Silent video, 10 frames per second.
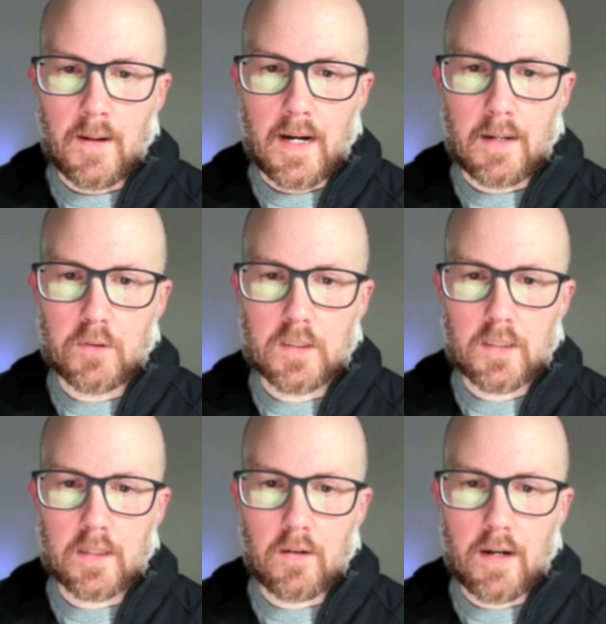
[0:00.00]
I'm just going
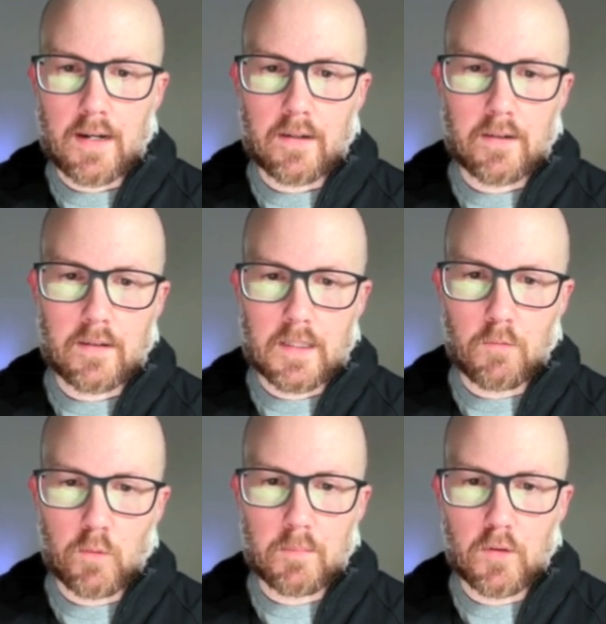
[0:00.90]
to go ahead and
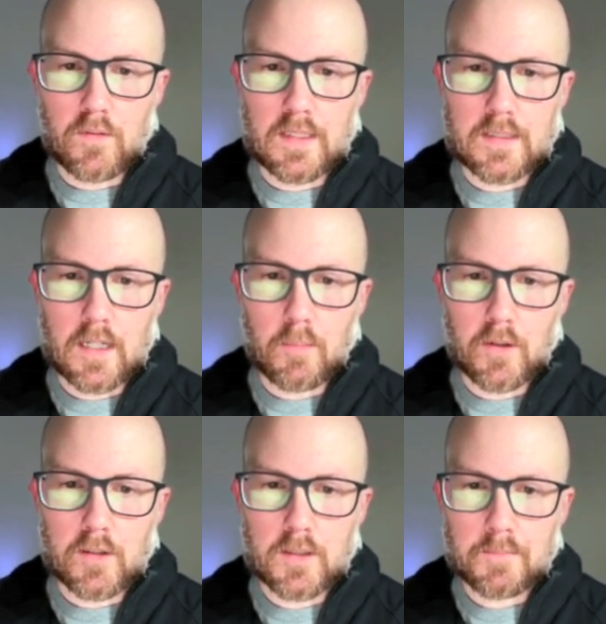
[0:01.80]
remove these
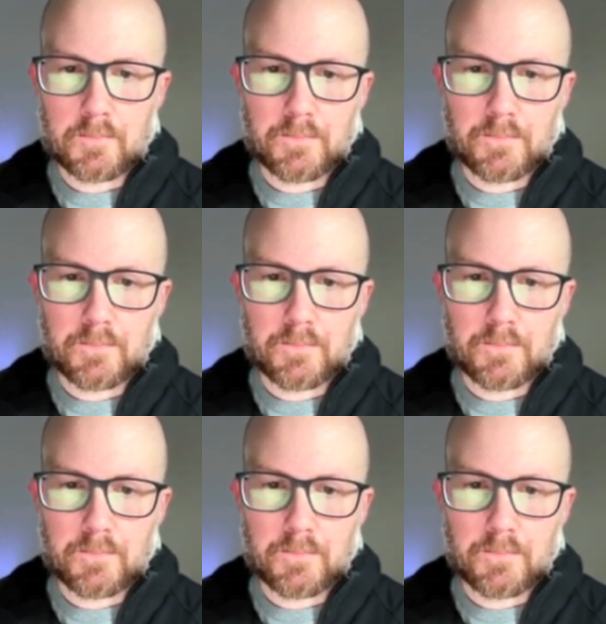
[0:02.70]
helpers